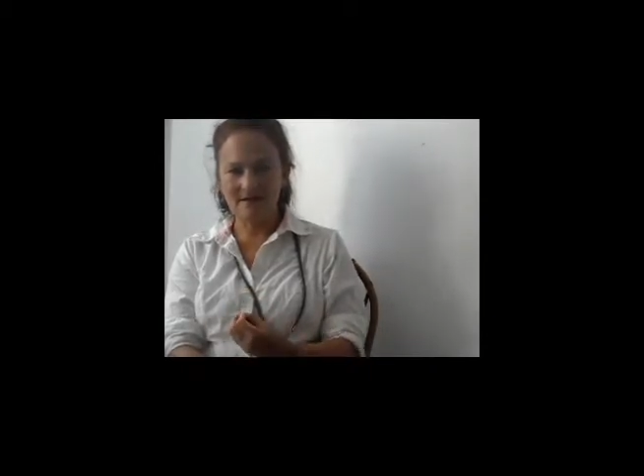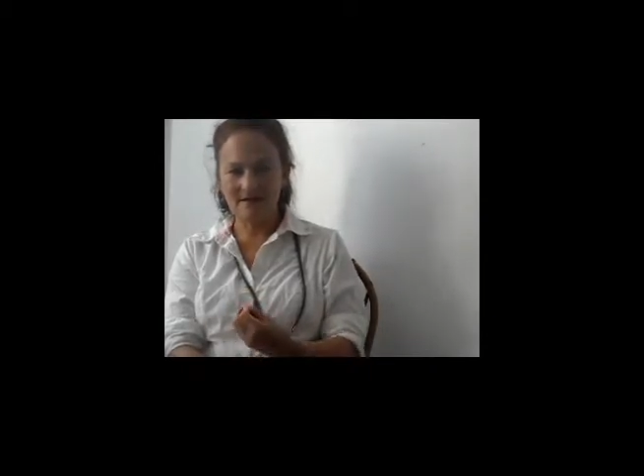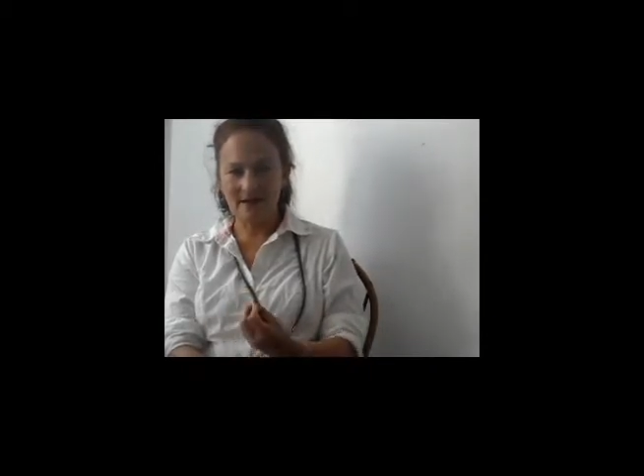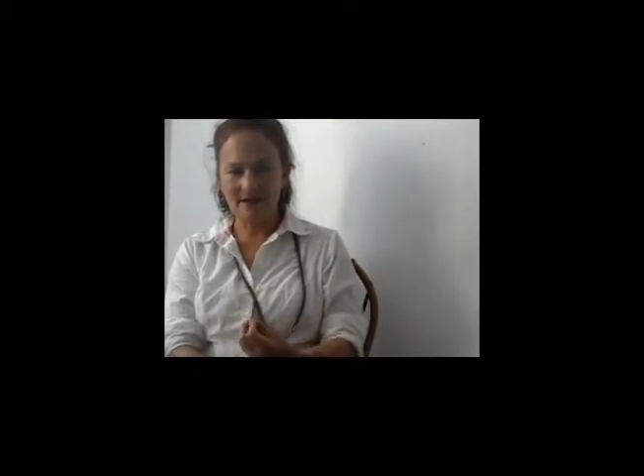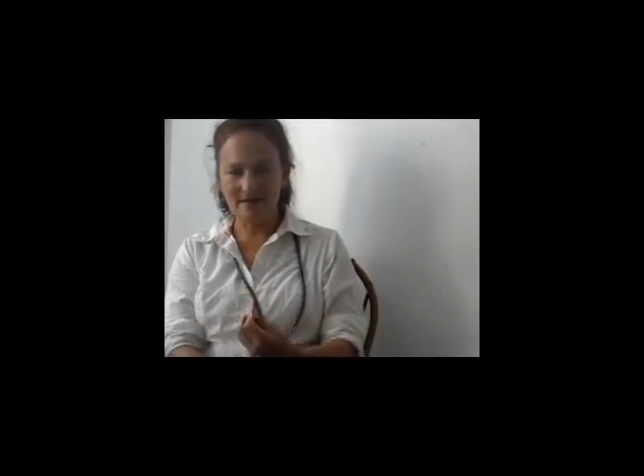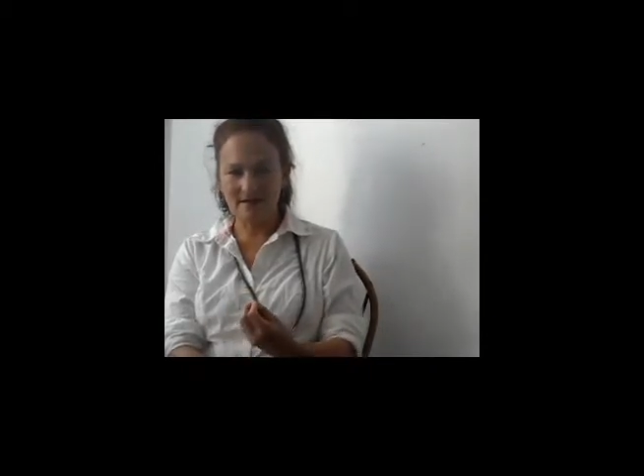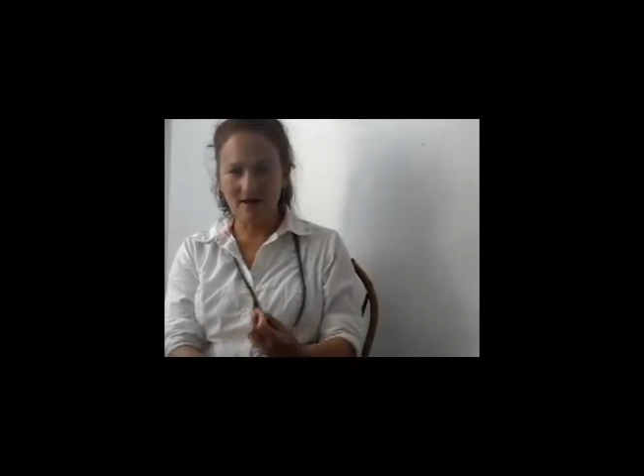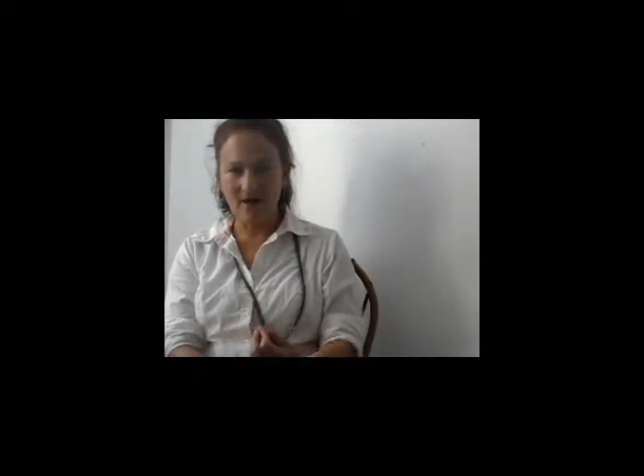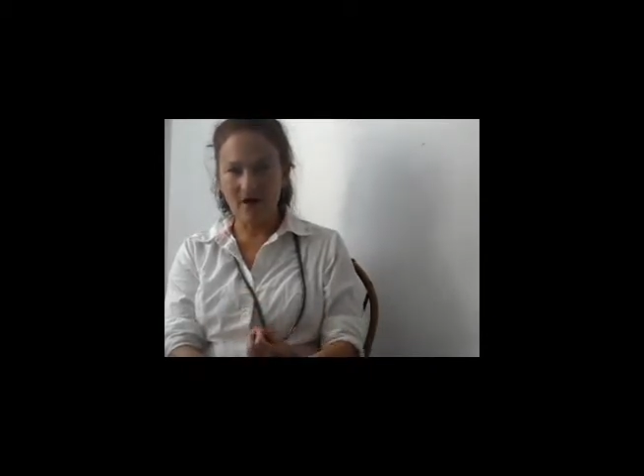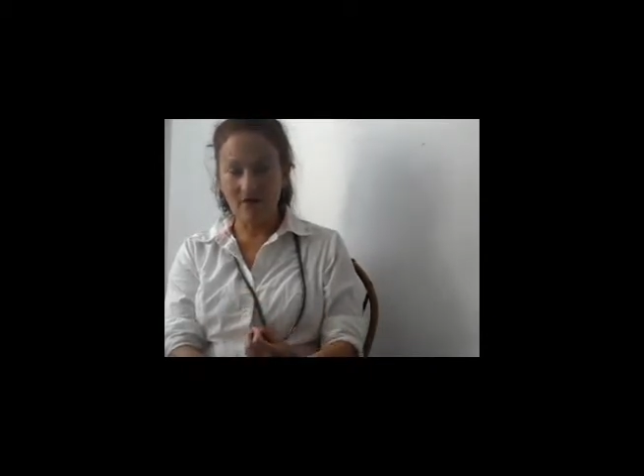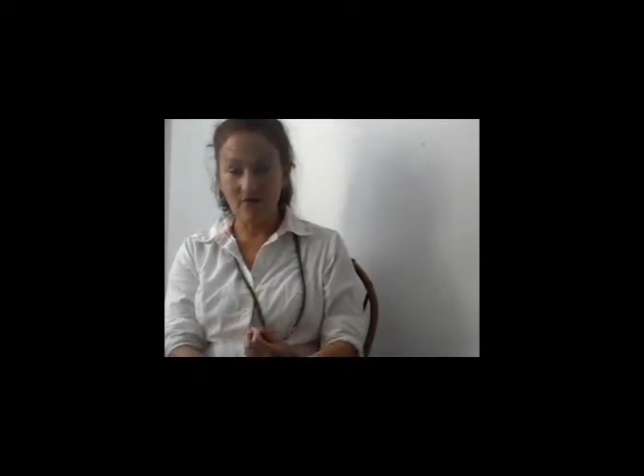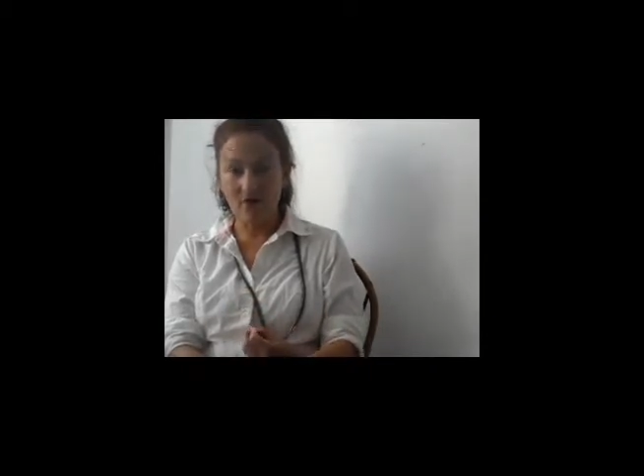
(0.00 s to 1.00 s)
sense
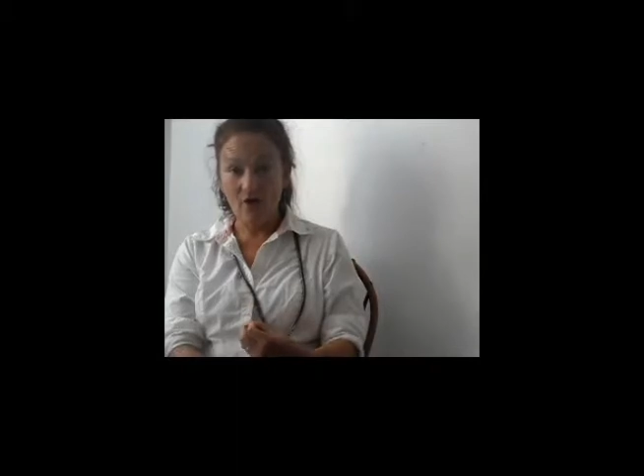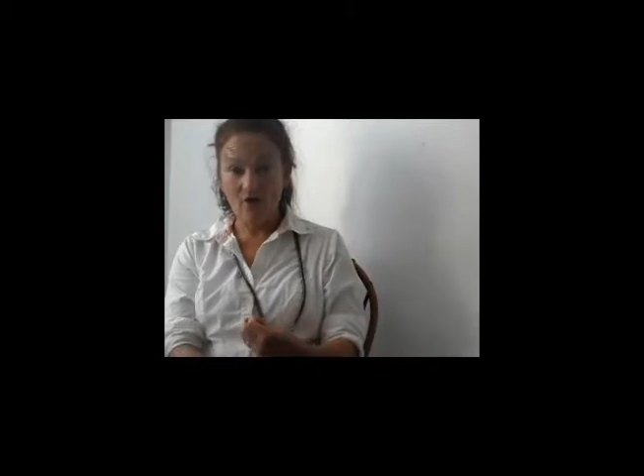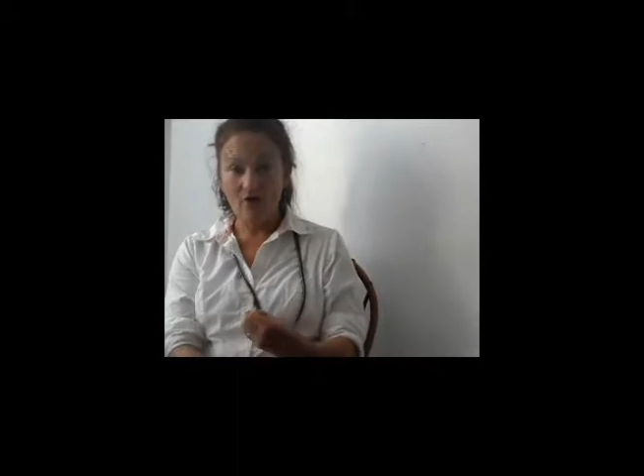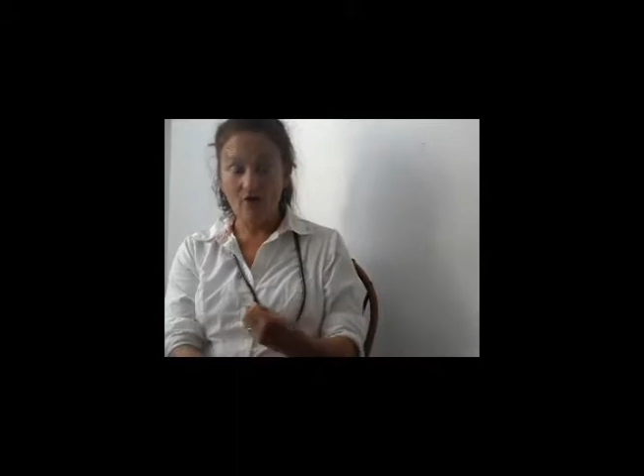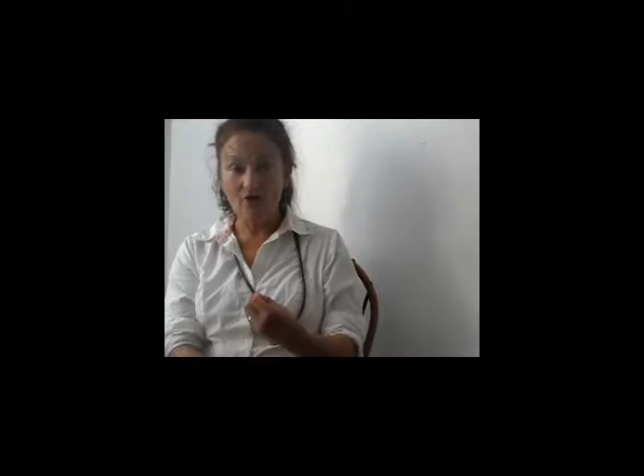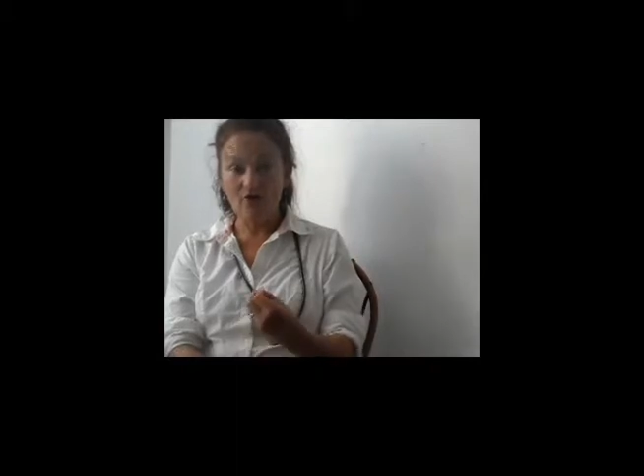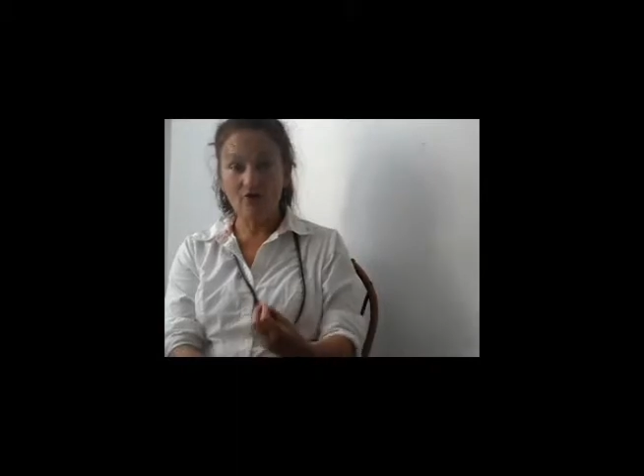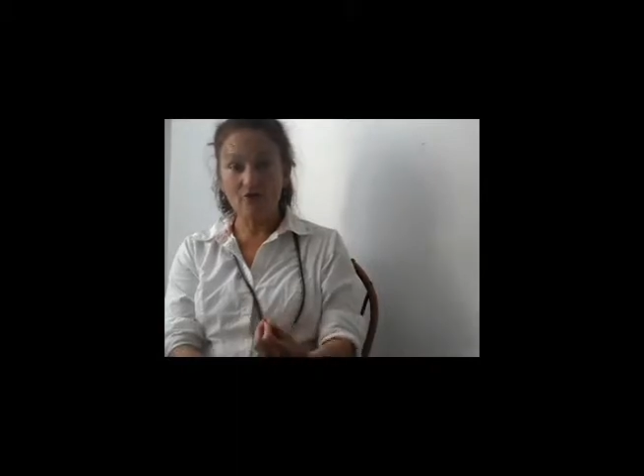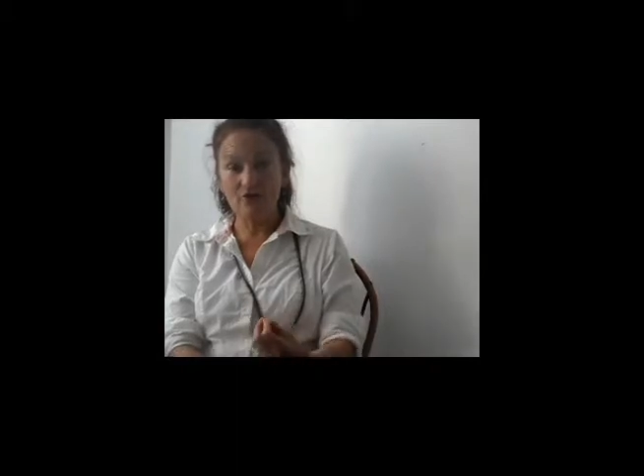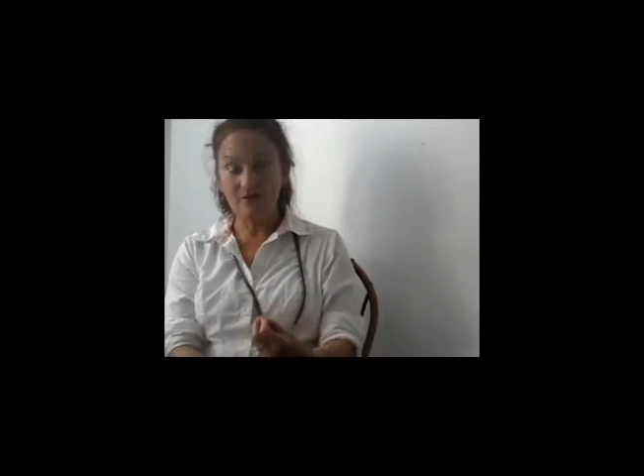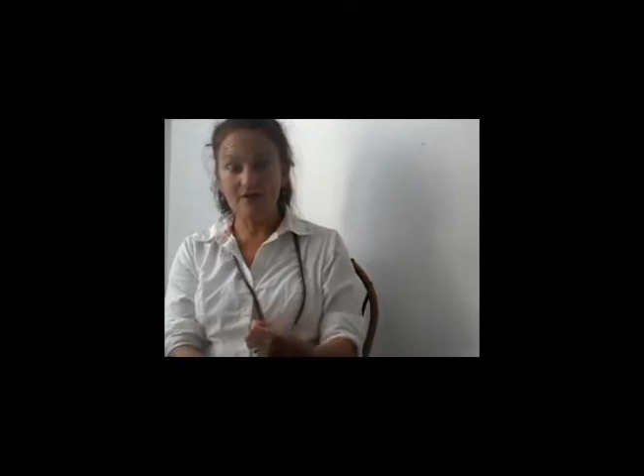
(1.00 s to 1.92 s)
of the new,